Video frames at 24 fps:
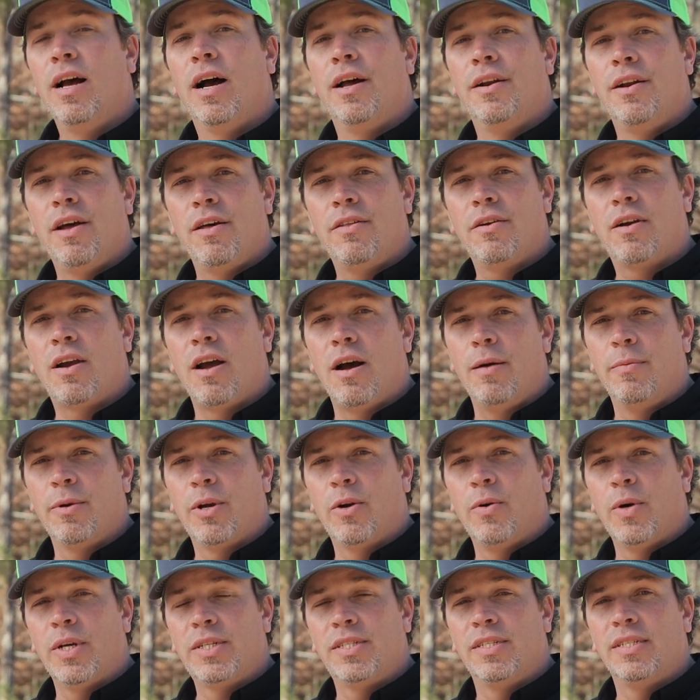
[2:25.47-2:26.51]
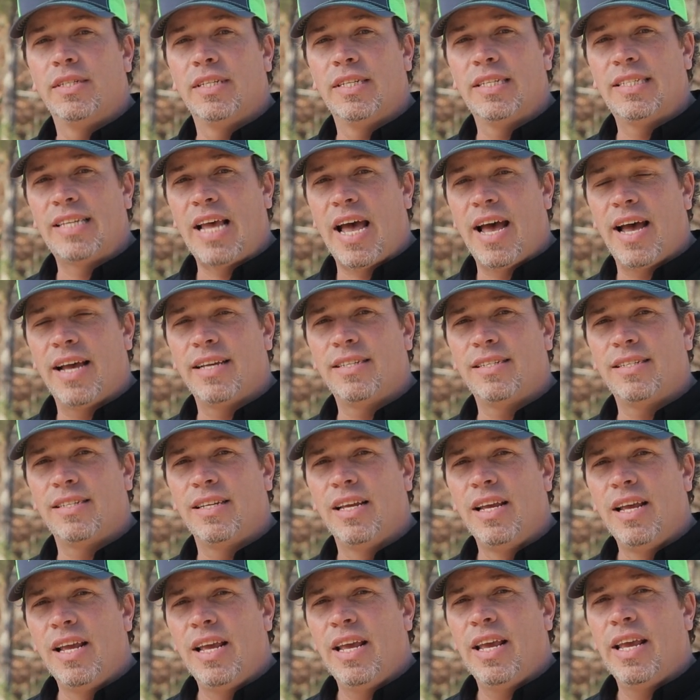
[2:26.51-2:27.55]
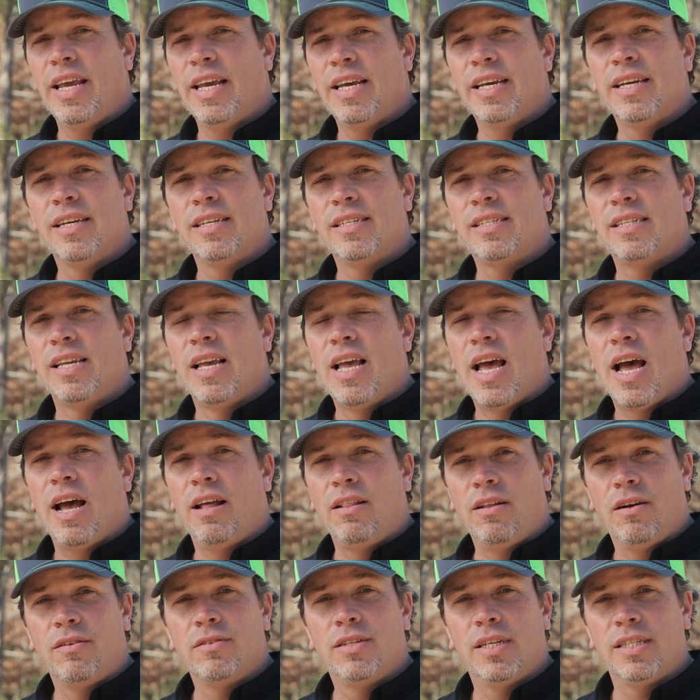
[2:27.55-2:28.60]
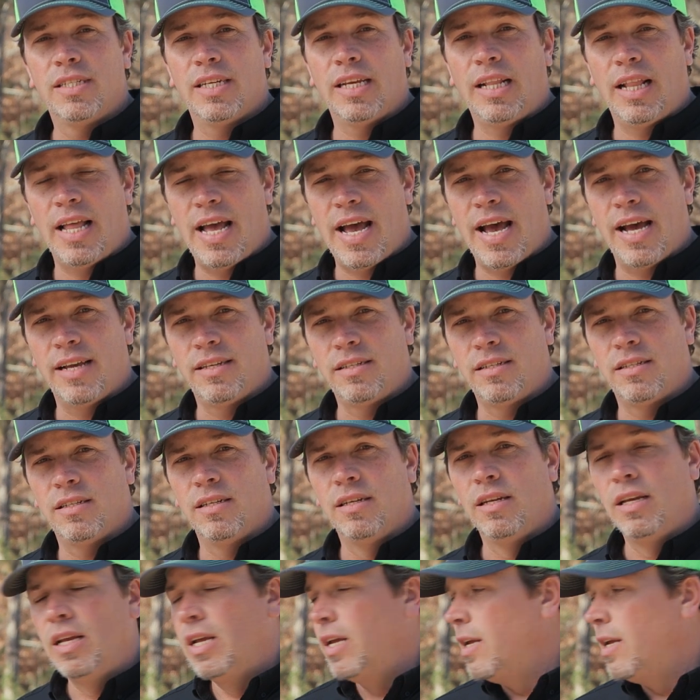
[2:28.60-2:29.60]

Another common question that's asked is, how long does it last?